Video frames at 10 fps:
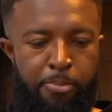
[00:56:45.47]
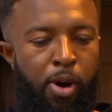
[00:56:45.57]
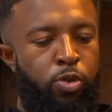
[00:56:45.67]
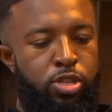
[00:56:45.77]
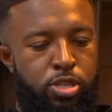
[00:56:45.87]
for
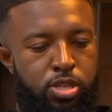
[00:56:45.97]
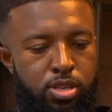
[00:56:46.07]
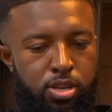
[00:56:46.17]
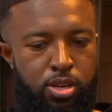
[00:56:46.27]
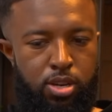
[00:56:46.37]

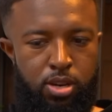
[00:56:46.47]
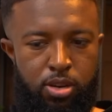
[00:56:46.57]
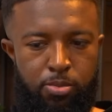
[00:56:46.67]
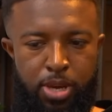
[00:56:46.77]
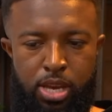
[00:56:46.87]
most
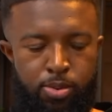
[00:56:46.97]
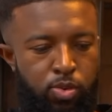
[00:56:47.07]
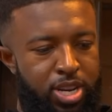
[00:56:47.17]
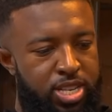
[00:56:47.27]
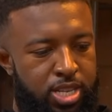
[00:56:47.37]

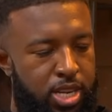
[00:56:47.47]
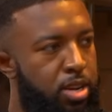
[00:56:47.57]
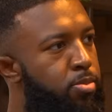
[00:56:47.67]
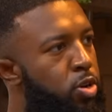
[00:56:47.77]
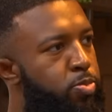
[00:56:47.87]
people
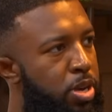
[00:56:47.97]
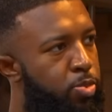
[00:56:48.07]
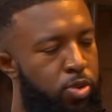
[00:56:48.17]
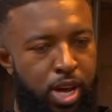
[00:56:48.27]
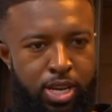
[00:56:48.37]
listening, most
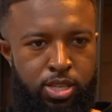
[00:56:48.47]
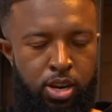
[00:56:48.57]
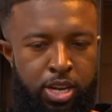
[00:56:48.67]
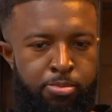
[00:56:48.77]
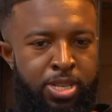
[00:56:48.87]
people that are
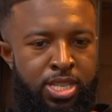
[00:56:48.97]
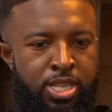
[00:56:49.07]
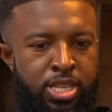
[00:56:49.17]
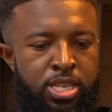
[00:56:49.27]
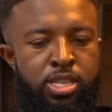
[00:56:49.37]
starting
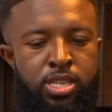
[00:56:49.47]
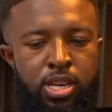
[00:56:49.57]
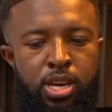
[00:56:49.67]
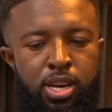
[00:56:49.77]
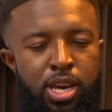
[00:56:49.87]

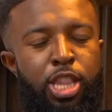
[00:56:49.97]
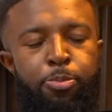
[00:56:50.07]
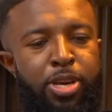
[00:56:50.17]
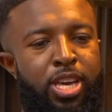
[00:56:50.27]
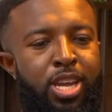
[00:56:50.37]
businesses,
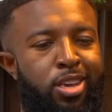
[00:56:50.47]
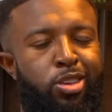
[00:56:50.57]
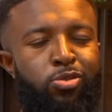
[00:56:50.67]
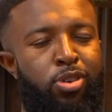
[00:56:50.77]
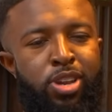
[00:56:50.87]
in the
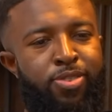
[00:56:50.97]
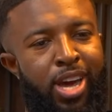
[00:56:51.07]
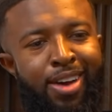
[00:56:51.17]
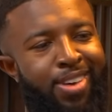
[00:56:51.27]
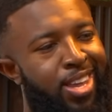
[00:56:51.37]
beginning, you don't
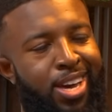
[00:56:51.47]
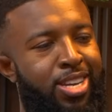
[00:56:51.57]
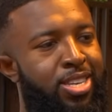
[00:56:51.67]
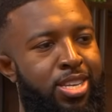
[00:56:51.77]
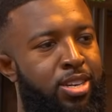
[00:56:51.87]
even have
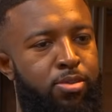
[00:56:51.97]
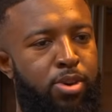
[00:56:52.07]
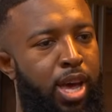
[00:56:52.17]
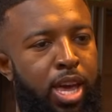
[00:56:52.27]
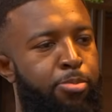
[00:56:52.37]
any
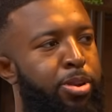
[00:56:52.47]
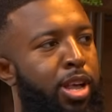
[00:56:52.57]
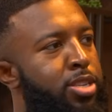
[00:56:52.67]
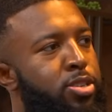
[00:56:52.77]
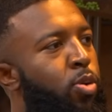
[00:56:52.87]
idea what A+
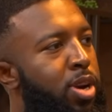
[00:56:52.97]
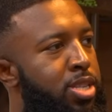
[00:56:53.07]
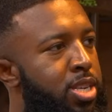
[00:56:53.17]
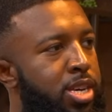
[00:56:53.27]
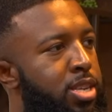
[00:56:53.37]

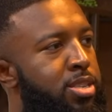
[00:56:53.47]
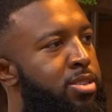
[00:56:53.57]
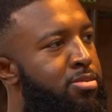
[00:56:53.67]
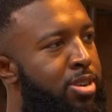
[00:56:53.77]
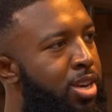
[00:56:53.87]
quality
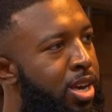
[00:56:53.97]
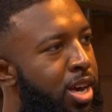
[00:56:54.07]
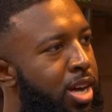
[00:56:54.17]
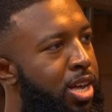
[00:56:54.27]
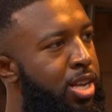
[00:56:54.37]
is.
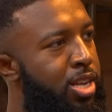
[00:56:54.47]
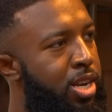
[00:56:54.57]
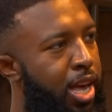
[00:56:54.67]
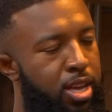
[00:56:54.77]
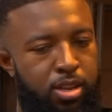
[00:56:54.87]

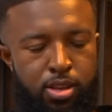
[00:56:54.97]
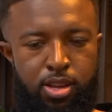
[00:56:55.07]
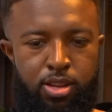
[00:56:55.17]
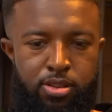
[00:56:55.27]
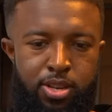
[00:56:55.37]

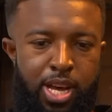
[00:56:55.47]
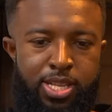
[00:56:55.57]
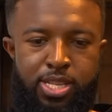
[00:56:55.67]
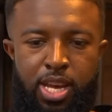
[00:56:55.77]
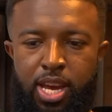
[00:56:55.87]
Like,
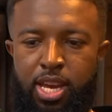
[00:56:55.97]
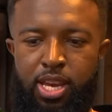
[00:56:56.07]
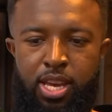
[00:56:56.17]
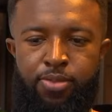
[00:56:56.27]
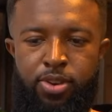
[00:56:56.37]
let's
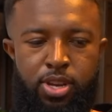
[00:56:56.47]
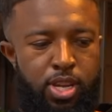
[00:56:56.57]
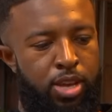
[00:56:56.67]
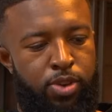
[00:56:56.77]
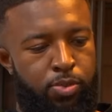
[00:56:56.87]
say
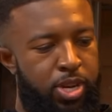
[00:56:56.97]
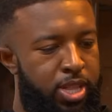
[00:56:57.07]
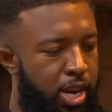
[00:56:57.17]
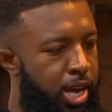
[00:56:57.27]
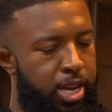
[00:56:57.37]
even
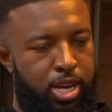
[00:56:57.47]
with